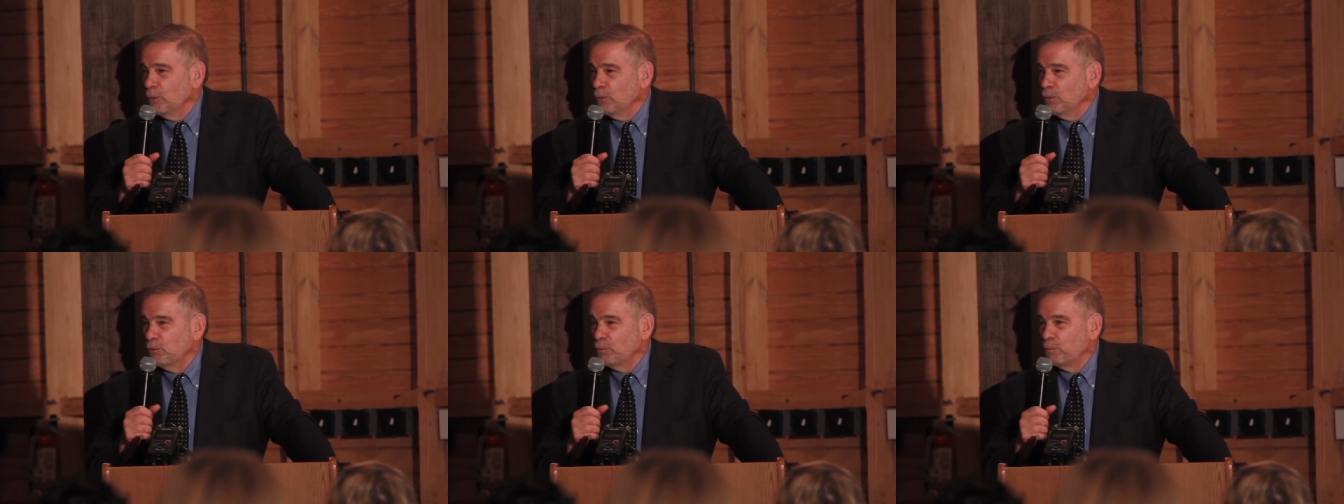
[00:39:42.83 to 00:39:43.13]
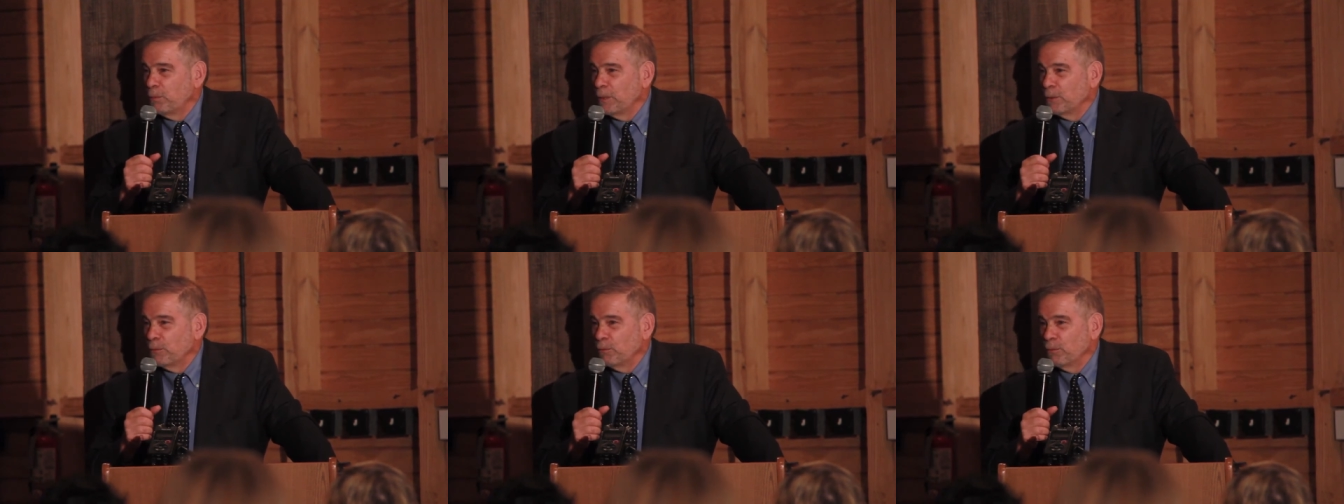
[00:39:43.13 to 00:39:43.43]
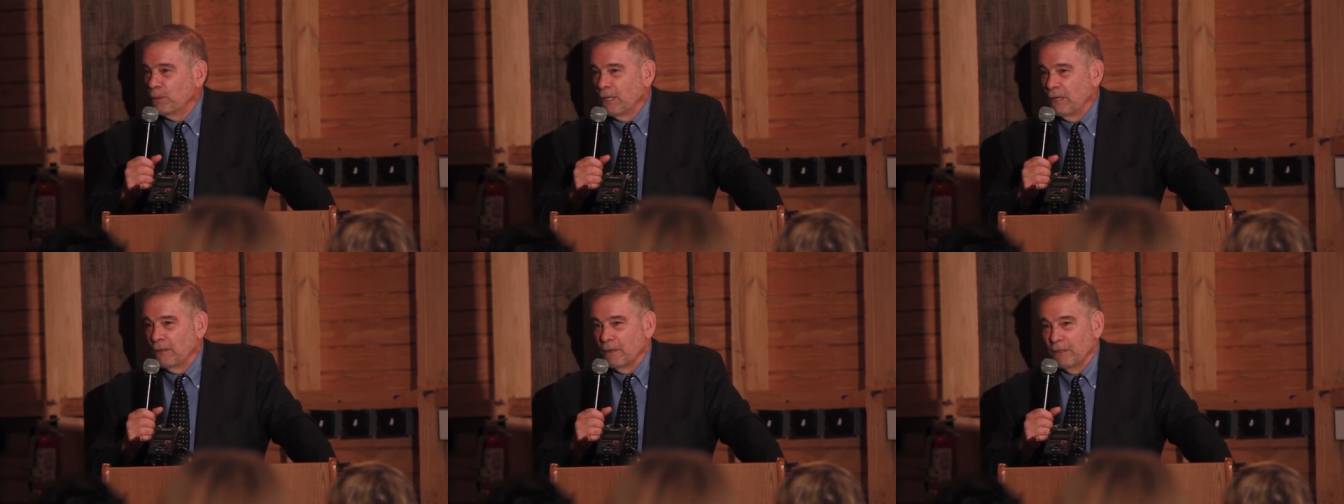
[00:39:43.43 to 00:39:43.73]
you speak
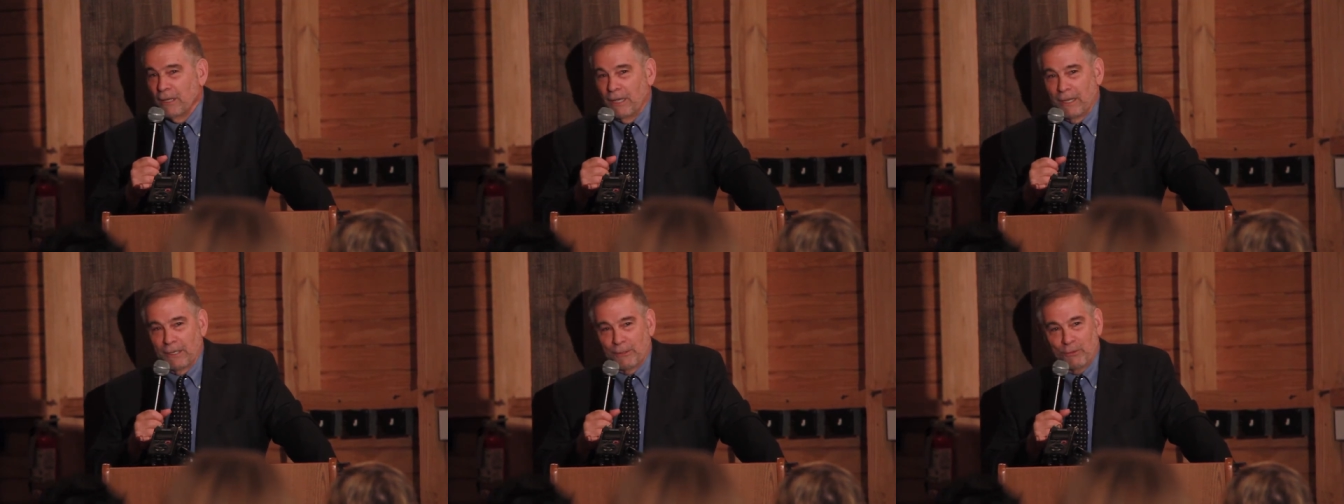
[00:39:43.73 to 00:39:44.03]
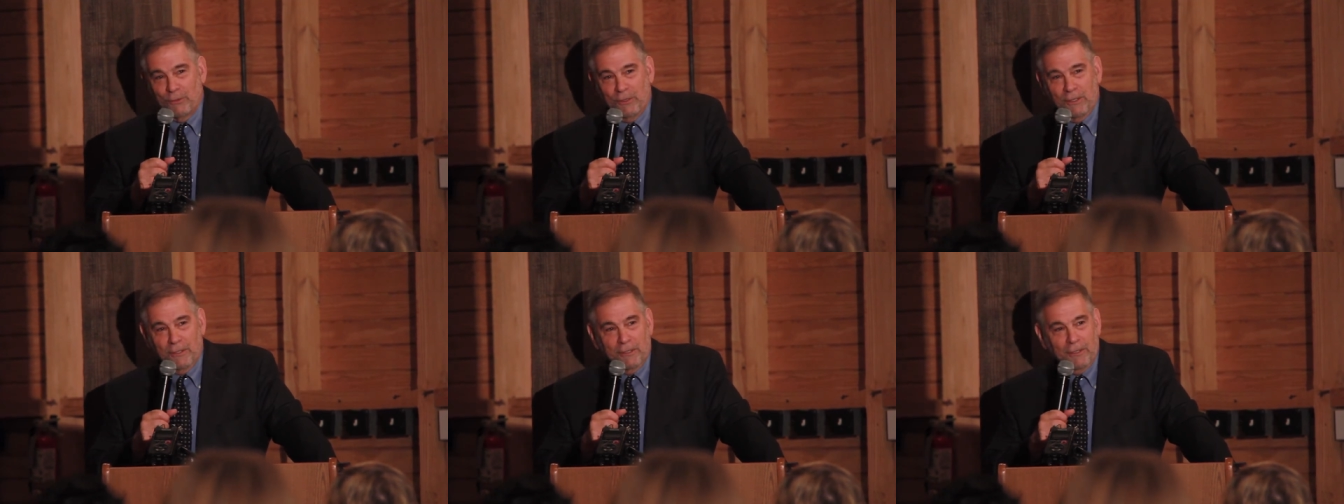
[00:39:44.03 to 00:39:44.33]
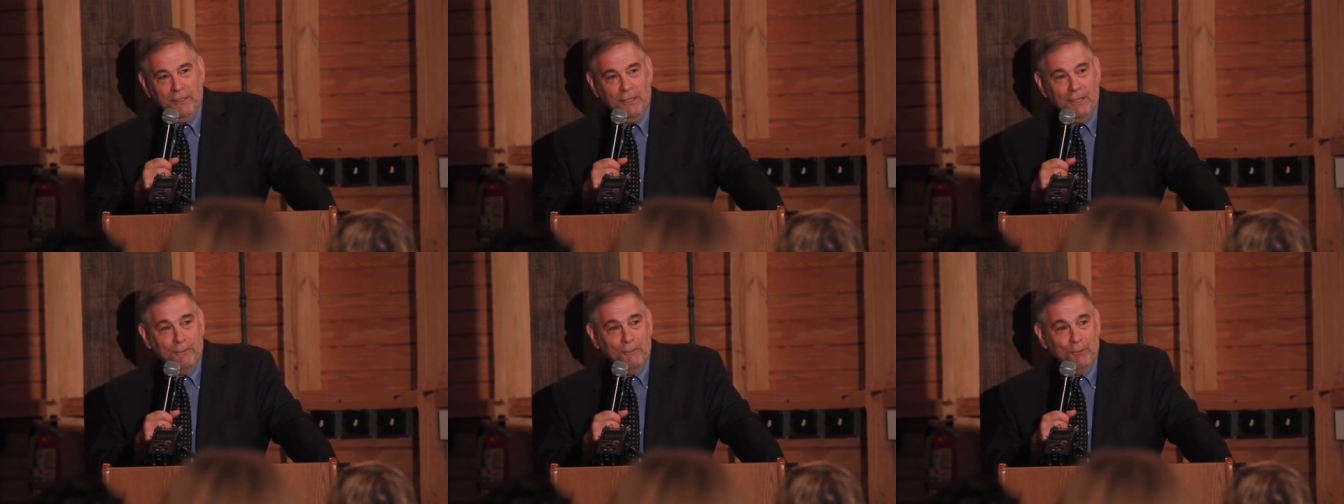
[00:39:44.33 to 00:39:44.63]
without an accent
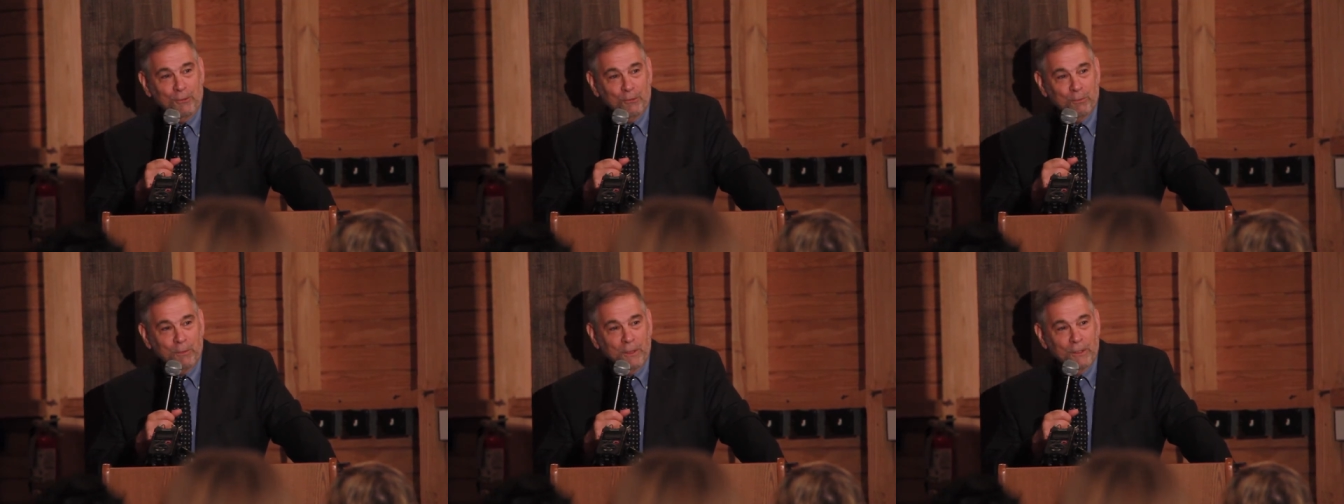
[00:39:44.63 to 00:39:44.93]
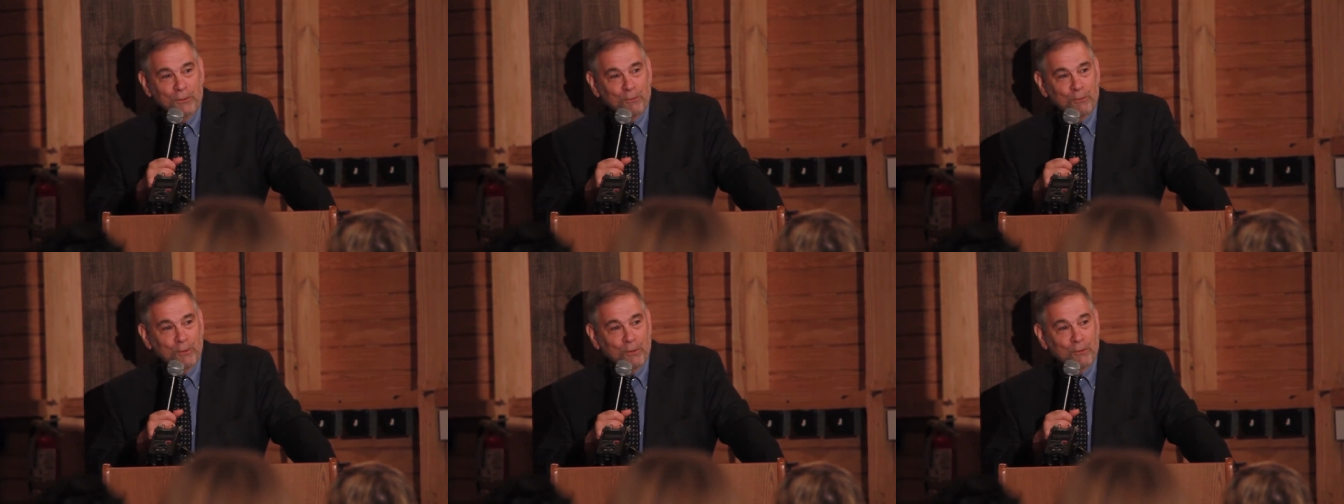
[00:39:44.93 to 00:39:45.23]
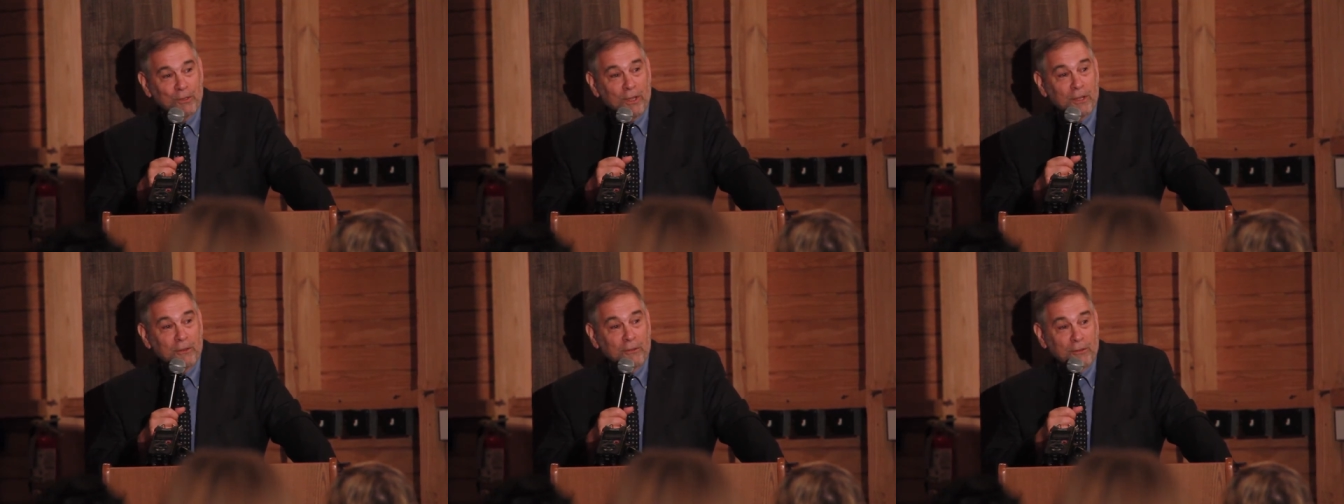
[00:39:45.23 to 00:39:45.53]
and Henry speaks
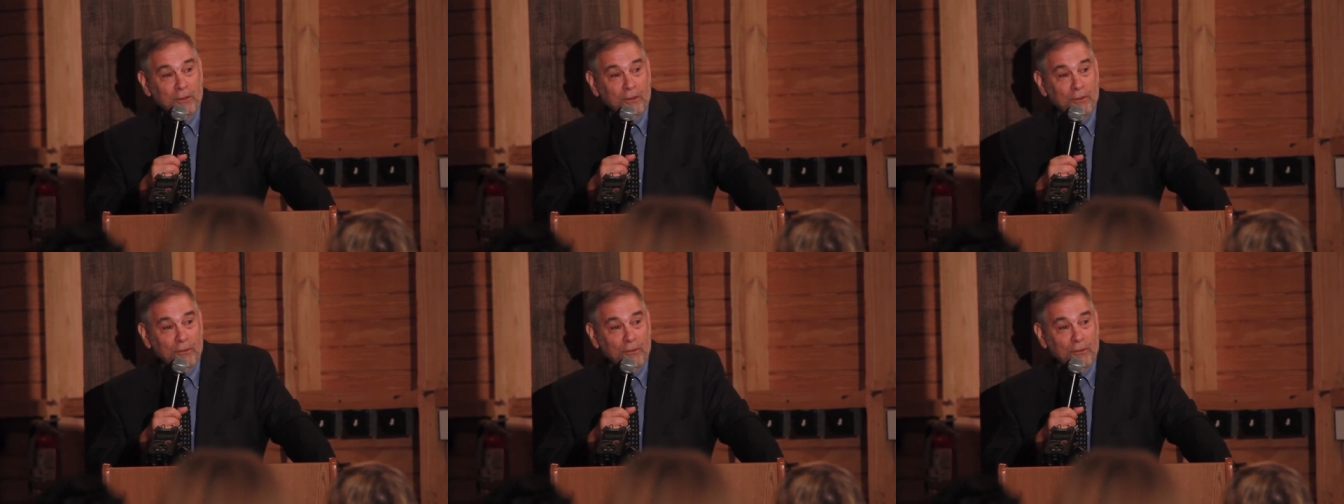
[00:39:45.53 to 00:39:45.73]
with such